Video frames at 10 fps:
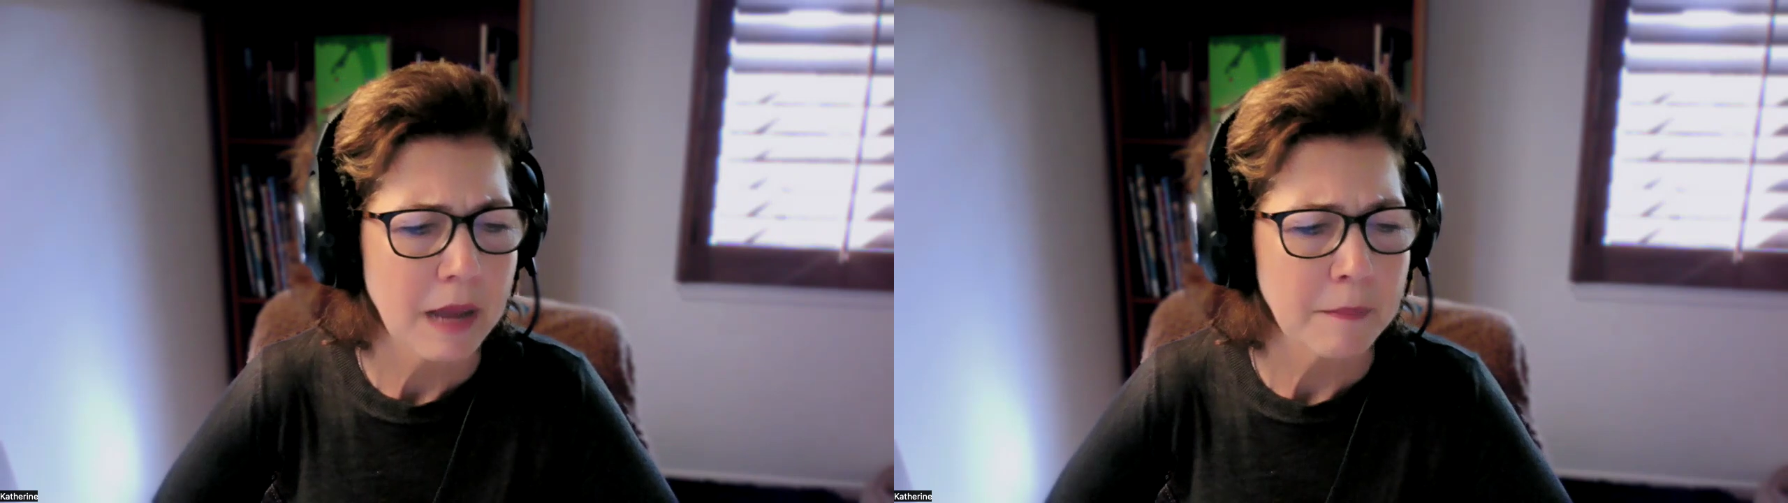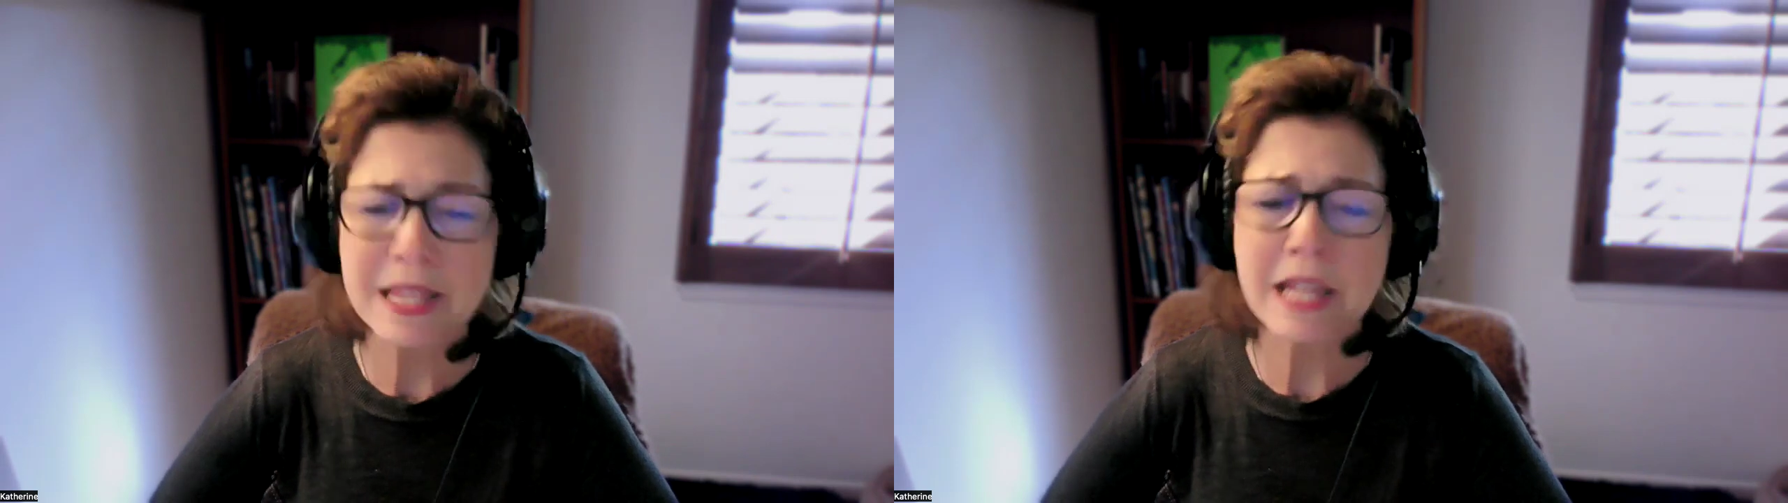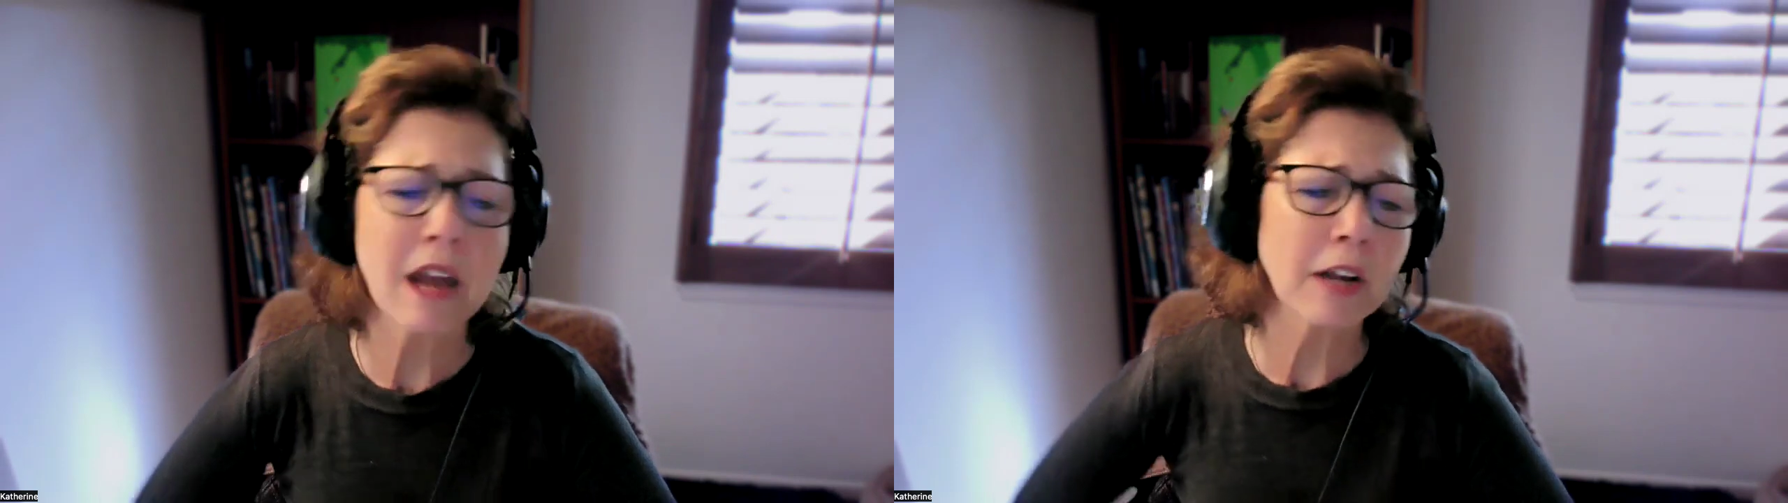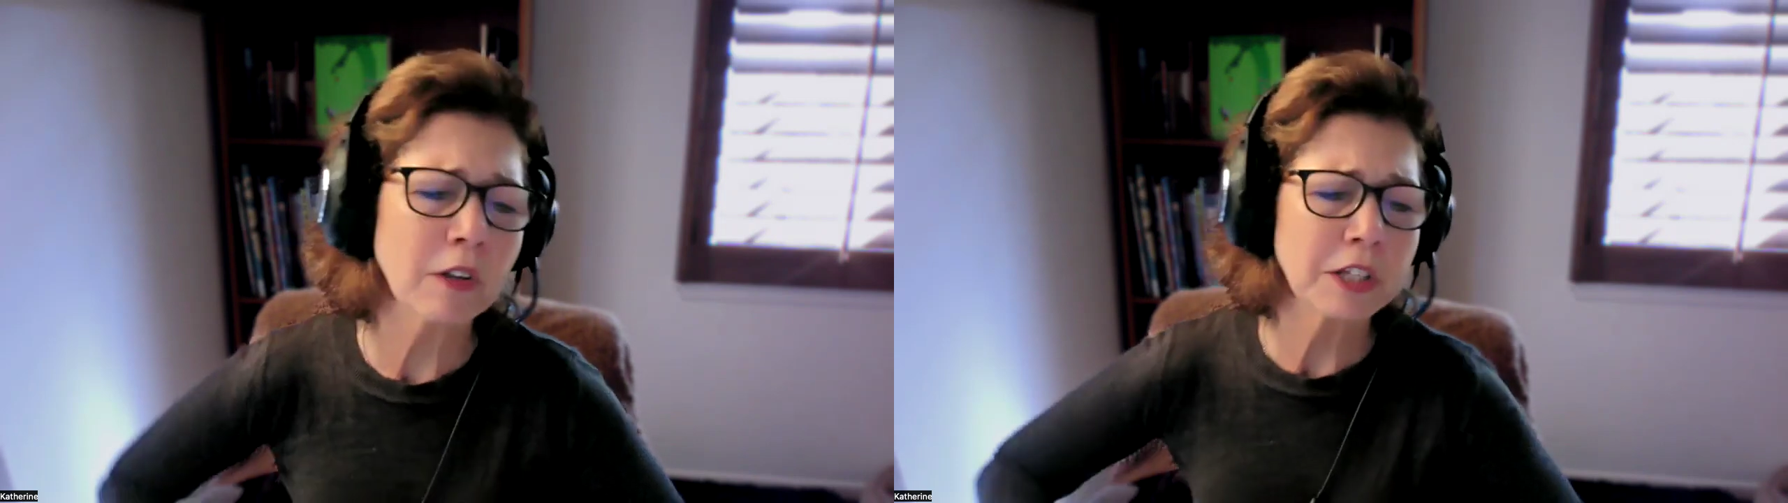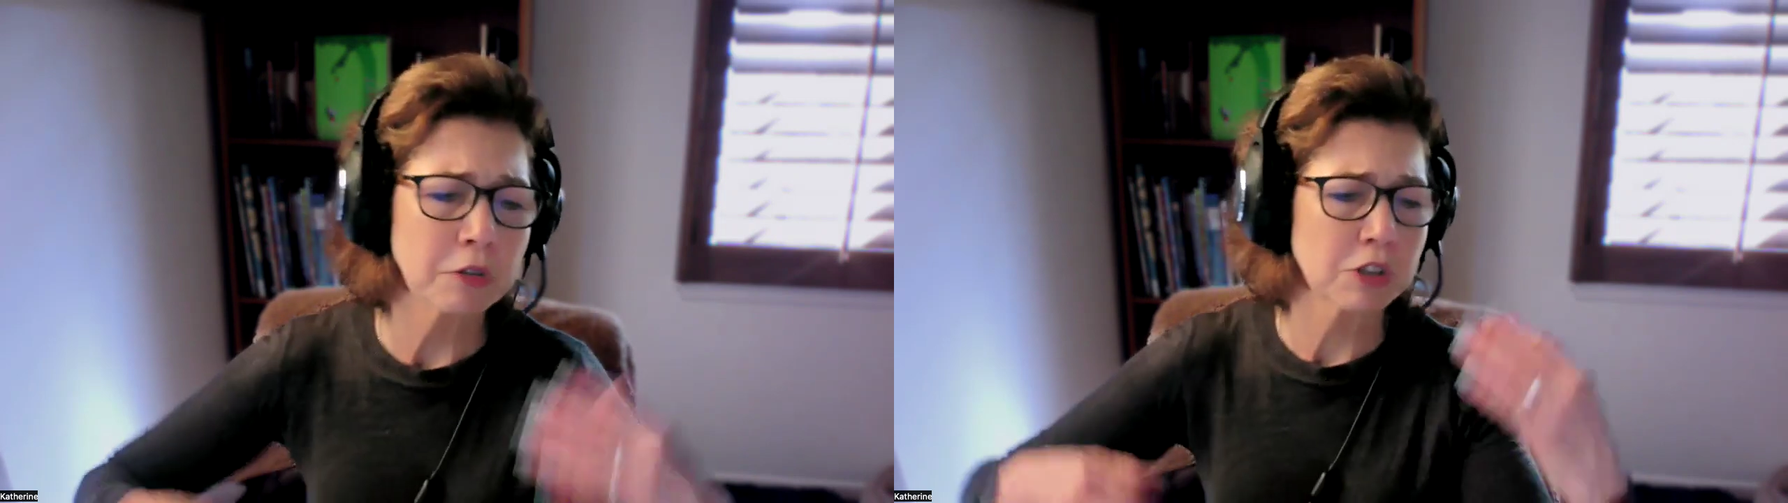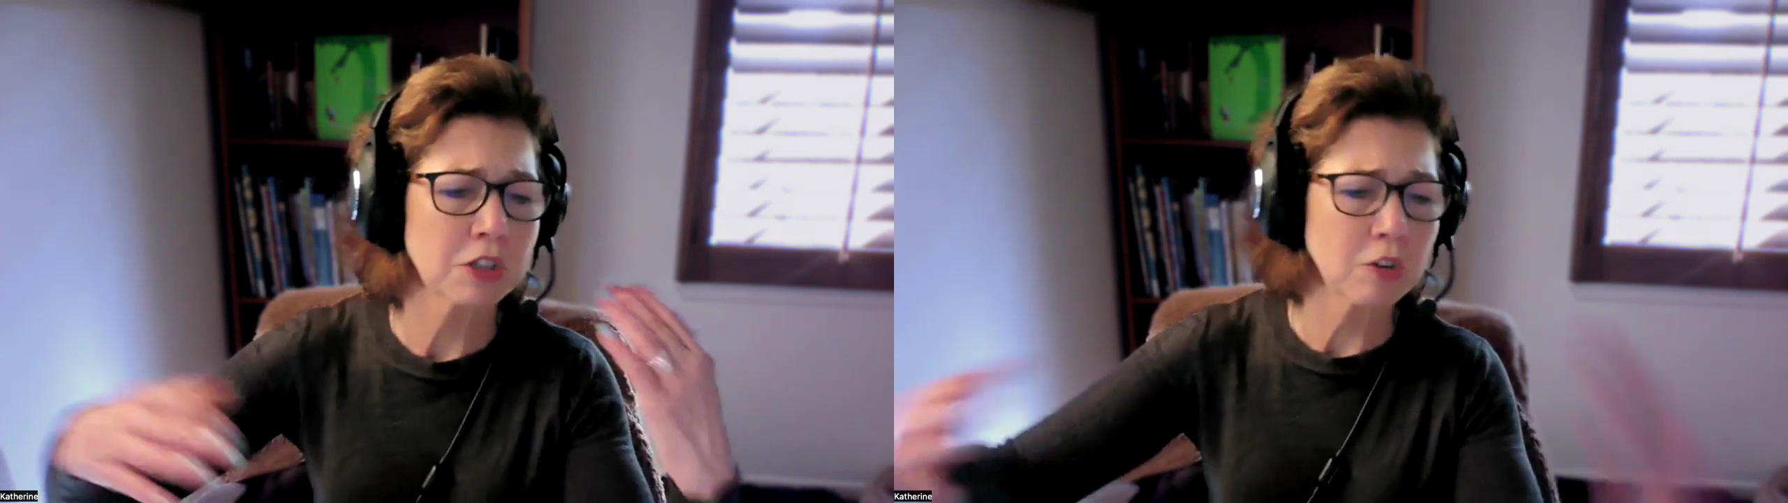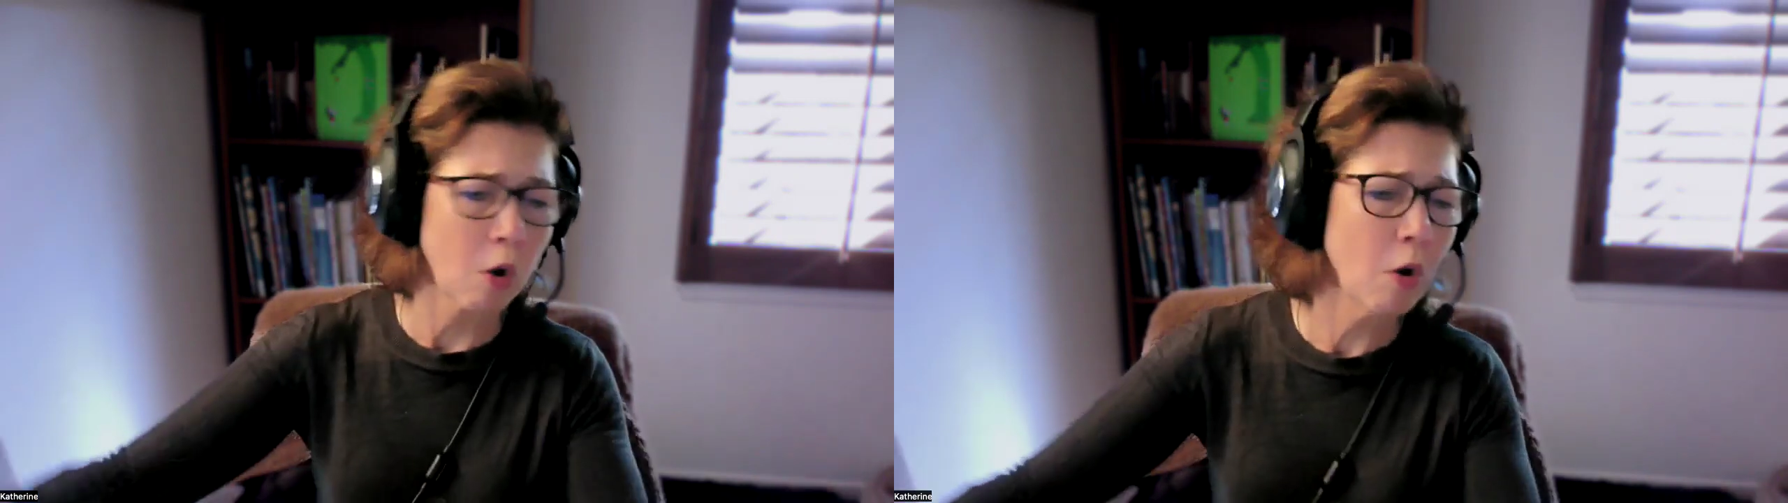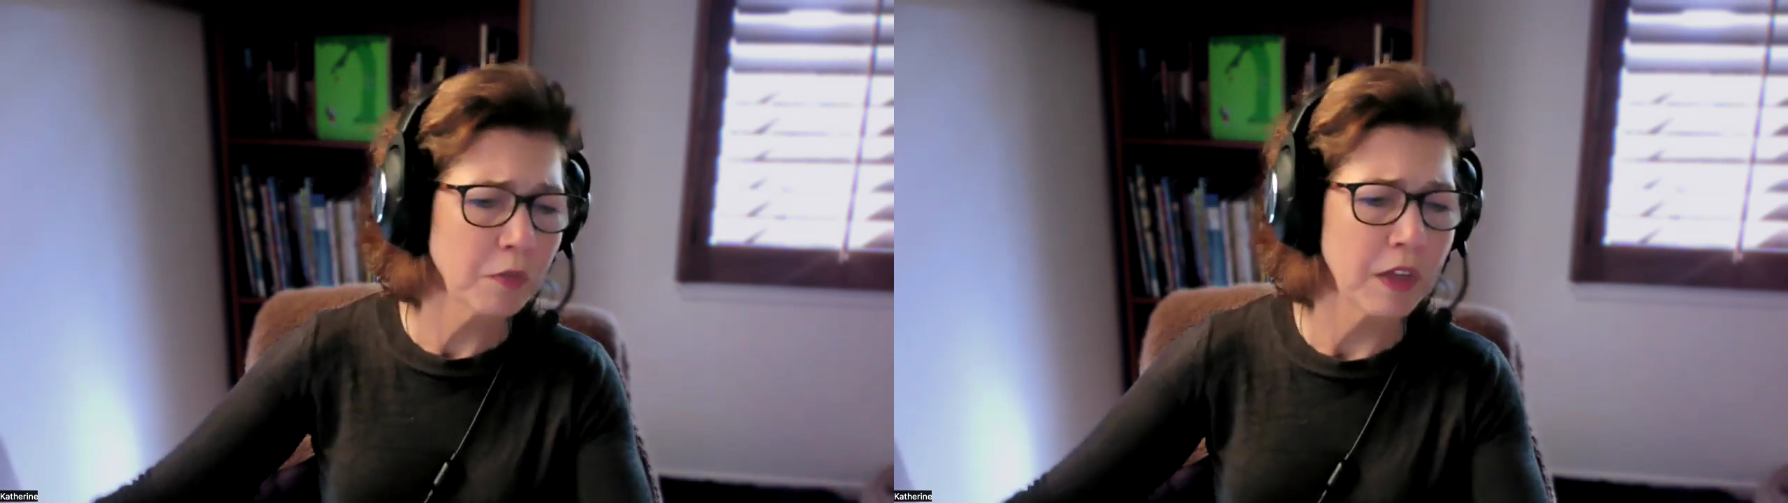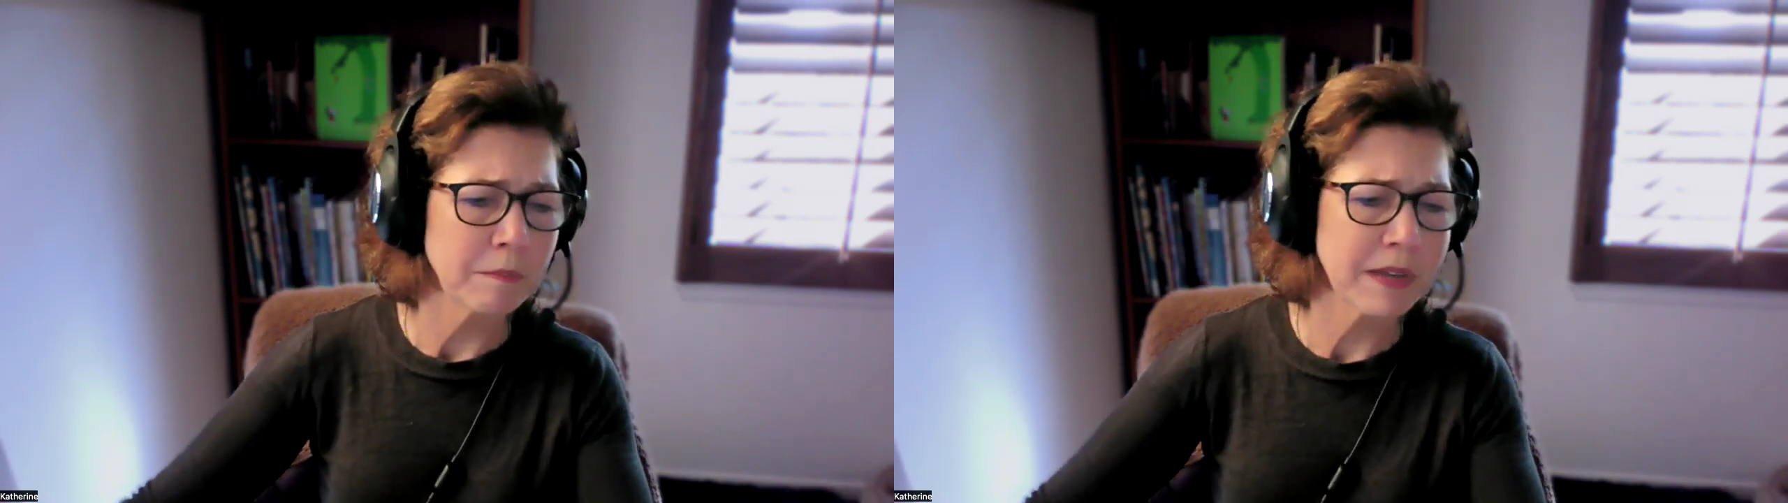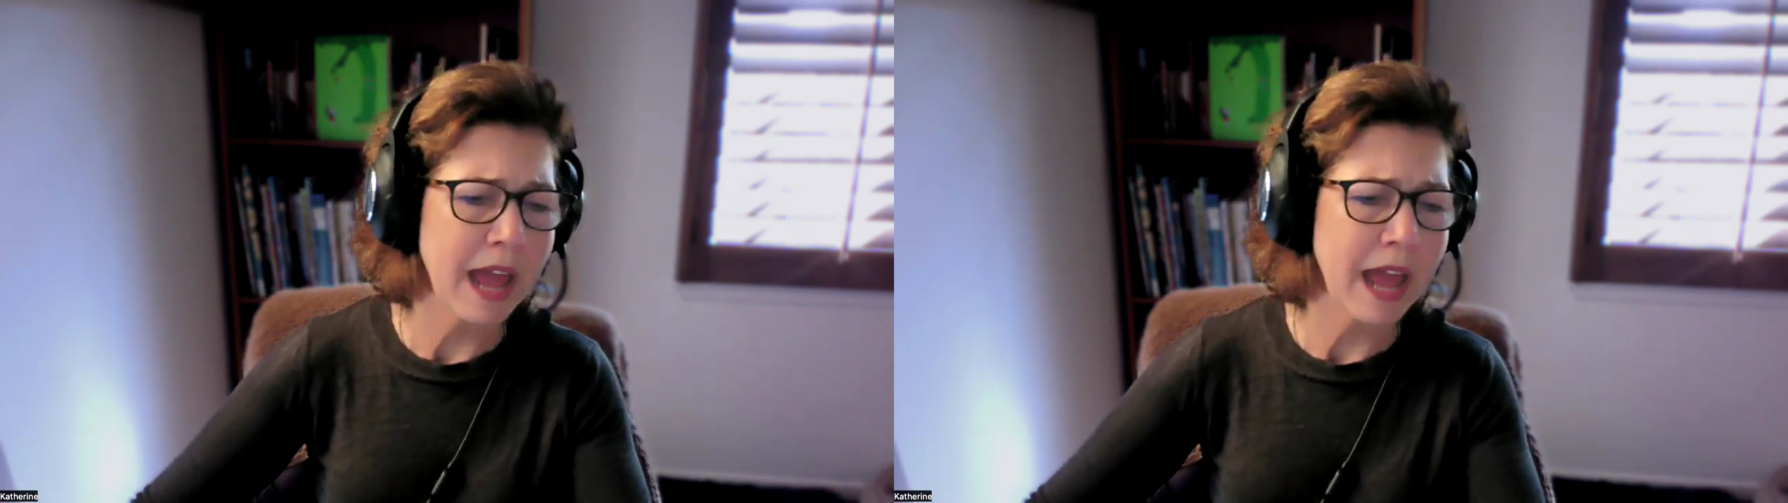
But then not only do you scold them,